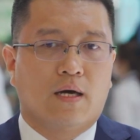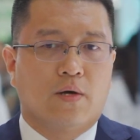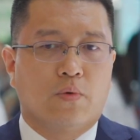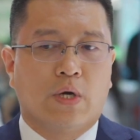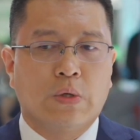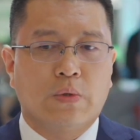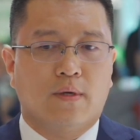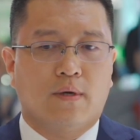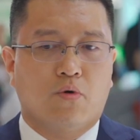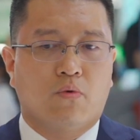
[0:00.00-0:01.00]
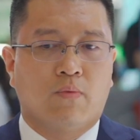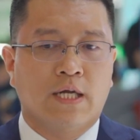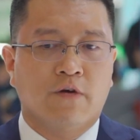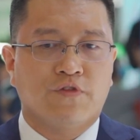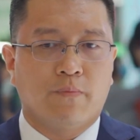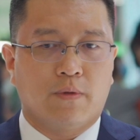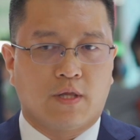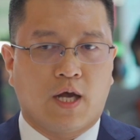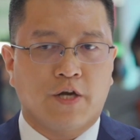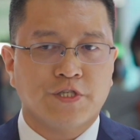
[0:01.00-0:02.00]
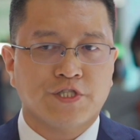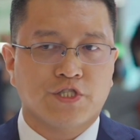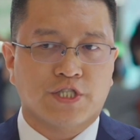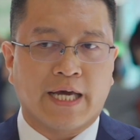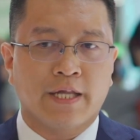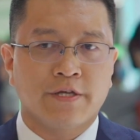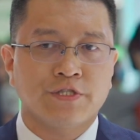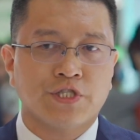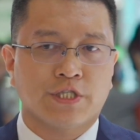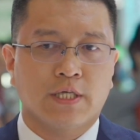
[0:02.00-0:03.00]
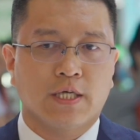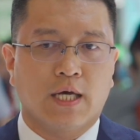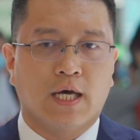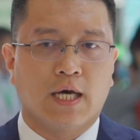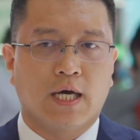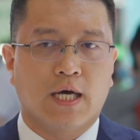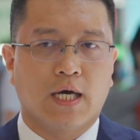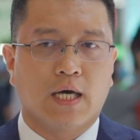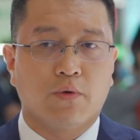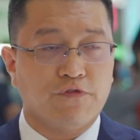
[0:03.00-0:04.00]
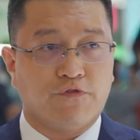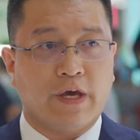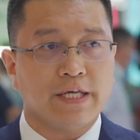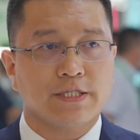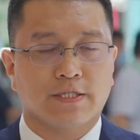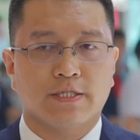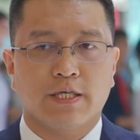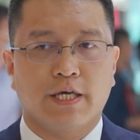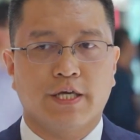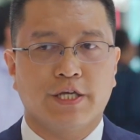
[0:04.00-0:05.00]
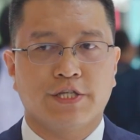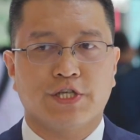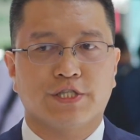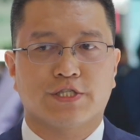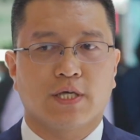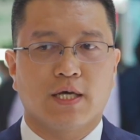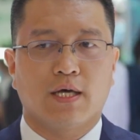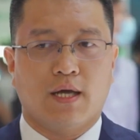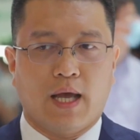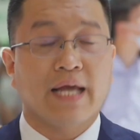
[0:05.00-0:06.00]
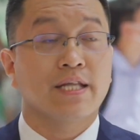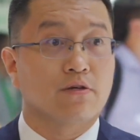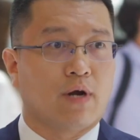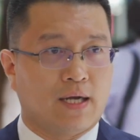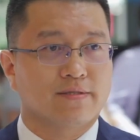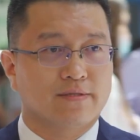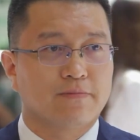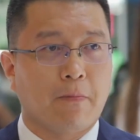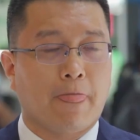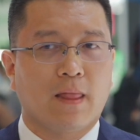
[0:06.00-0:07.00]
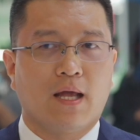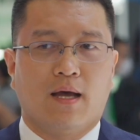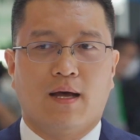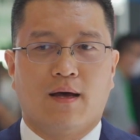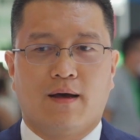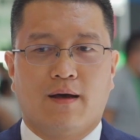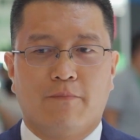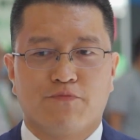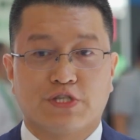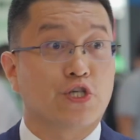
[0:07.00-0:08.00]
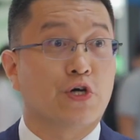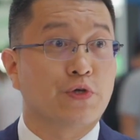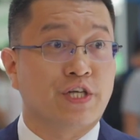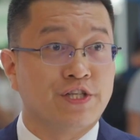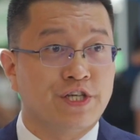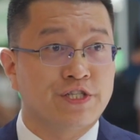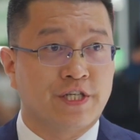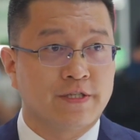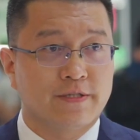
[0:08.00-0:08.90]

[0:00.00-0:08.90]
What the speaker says: Well, one of the largest challenge we faced, it is underground, the soil condition.